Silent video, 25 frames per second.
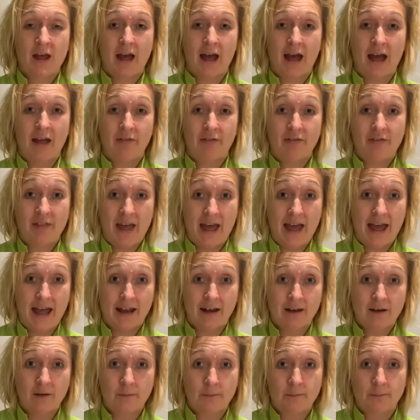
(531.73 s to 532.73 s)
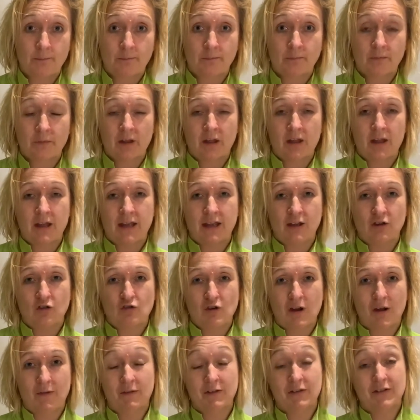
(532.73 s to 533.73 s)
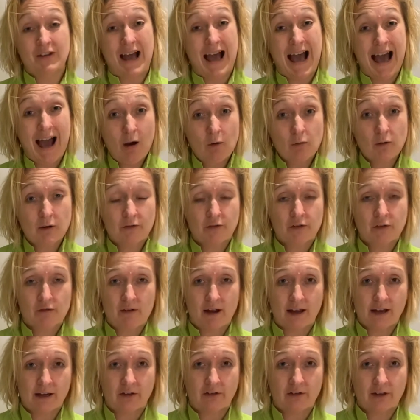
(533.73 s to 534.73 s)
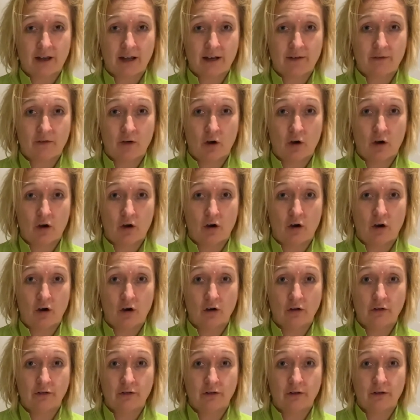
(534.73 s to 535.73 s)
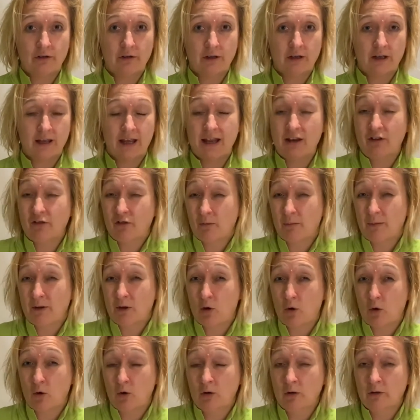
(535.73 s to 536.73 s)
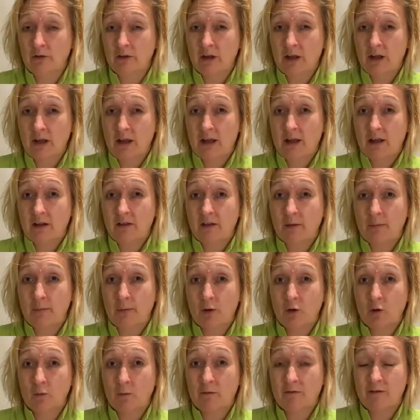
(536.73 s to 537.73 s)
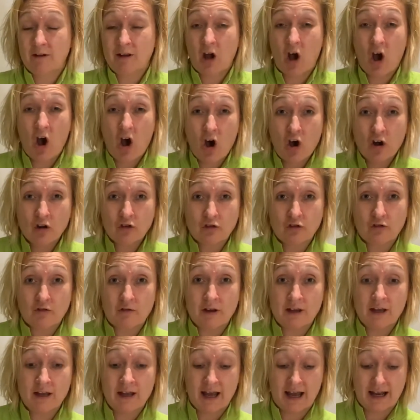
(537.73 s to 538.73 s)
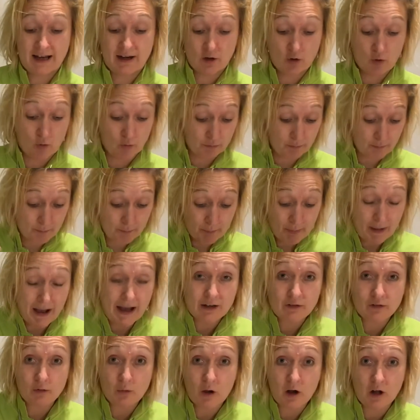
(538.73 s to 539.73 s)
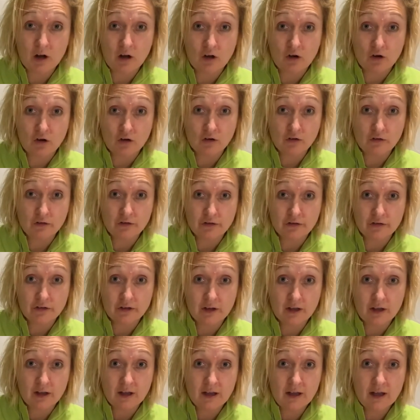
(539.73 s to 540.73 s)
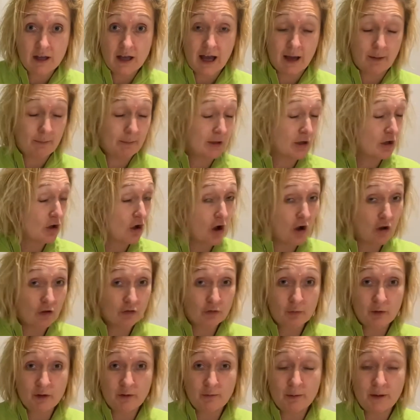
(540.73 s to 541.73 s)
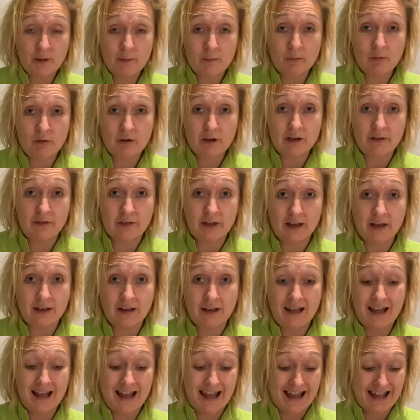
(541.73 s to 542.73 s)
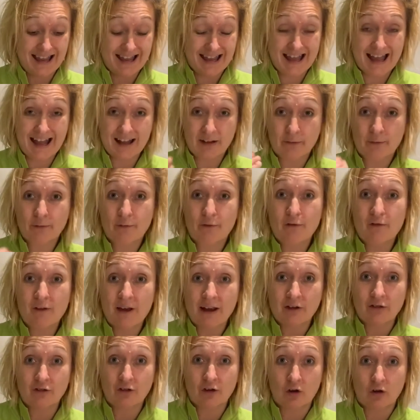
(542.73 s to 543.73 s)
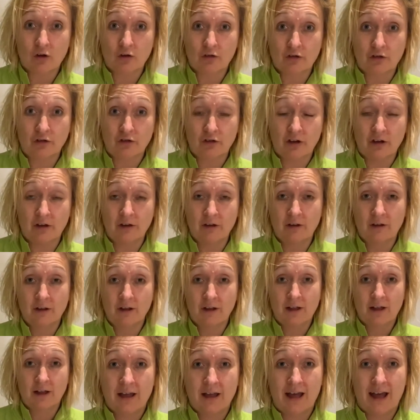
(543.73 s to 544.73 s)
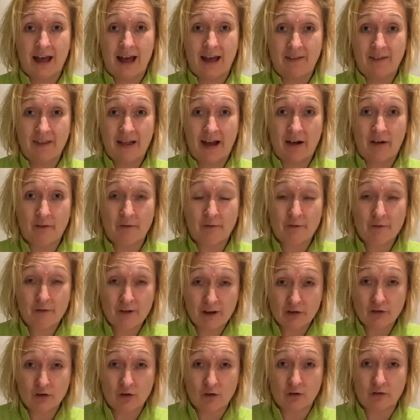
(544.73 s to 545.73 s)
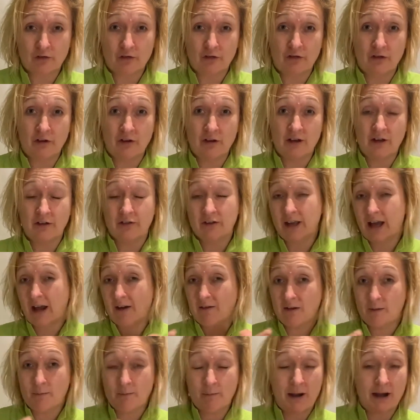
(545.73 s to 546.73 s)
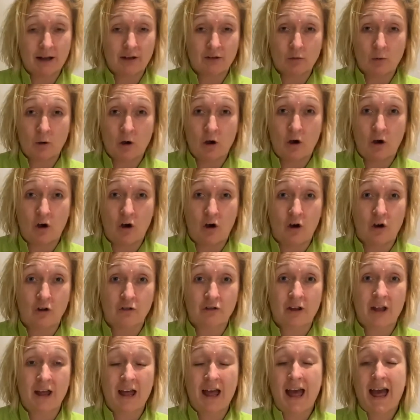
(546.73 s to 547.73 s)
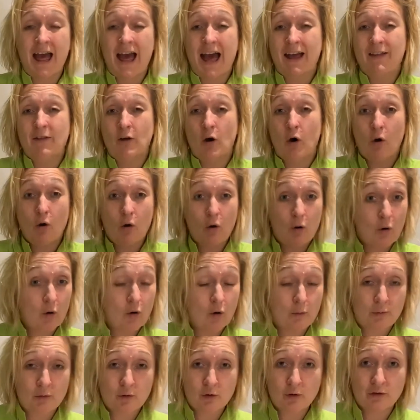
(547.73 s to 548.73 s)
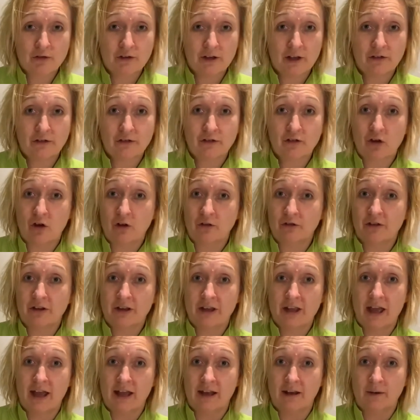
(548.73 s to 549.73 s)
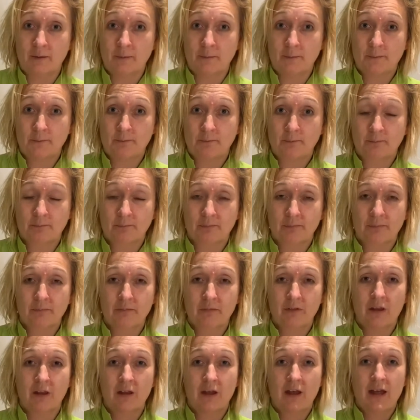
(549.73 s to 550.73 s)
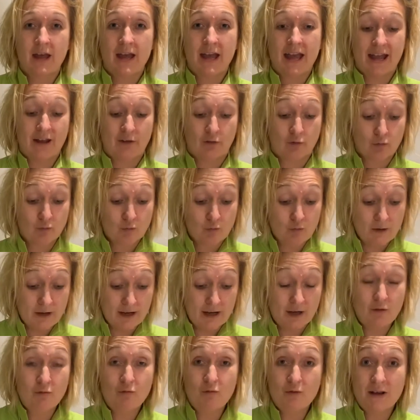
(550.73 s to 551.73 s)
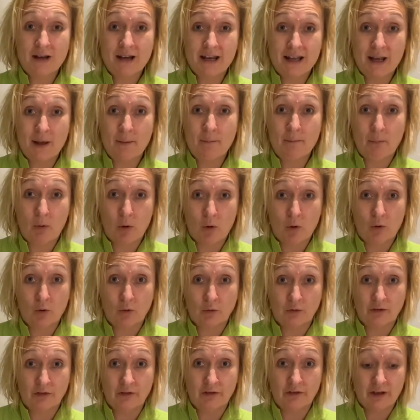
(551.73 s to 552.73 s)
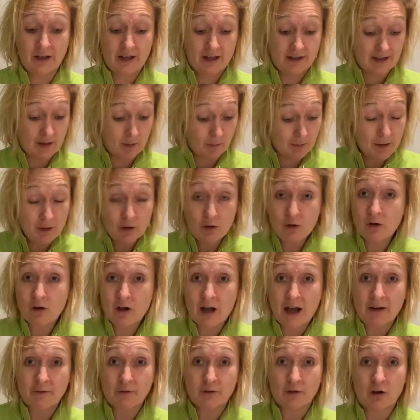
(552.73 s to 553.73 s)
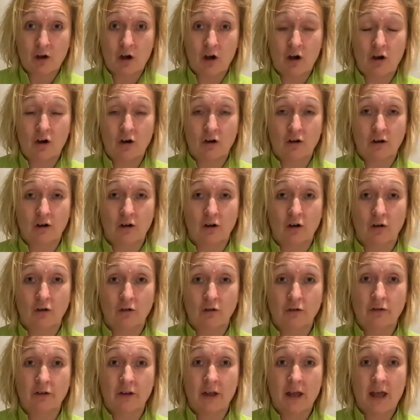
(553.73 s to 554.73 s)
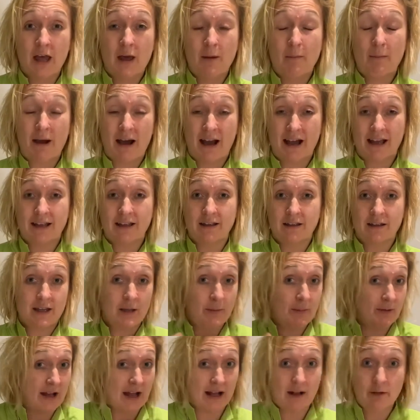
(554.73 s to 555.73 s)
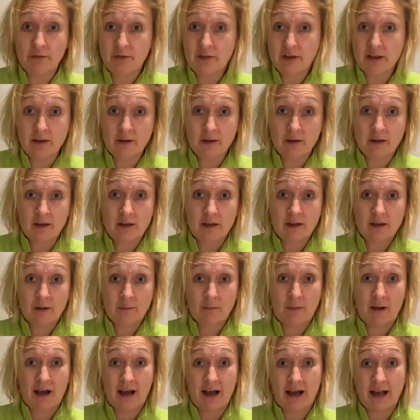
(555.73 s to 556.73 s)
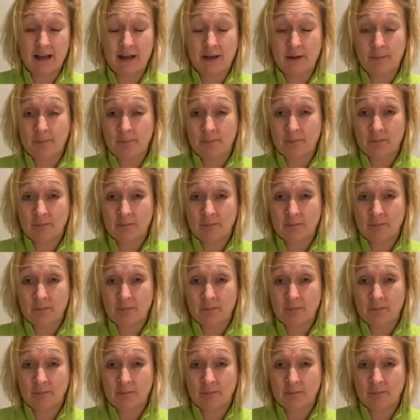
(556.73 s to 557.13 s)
and then it travels out of the right side of our heart in something called the pulmonary artery, and it goes back to our lungs, and because we've been breathing, it gets fresh oxygen, and that fresh oxygen is carried back to our heart, and the whole process starts again. It's really, really important that we look after our heart and lungs by keeping healthy, by